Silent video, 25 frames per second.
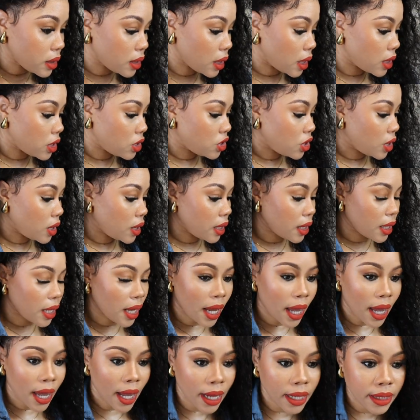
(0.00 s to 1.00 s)

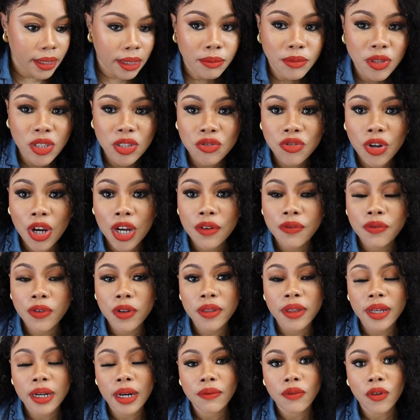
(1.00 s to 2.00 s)
And I'm just
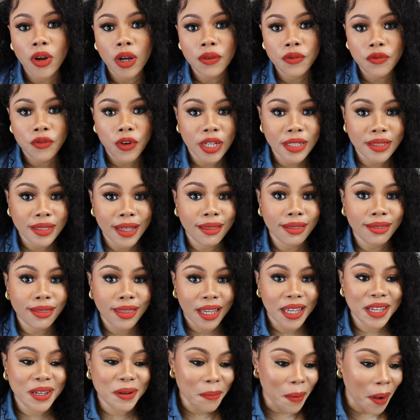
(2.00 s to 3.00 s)
grateful that I've got friends that
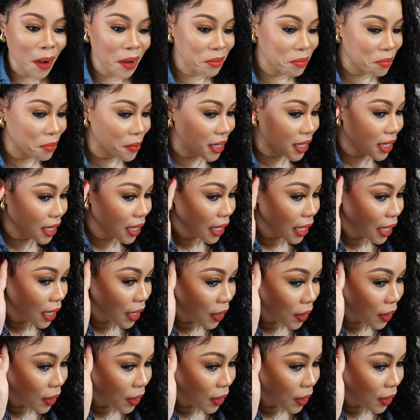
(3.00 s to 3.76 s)
think about me.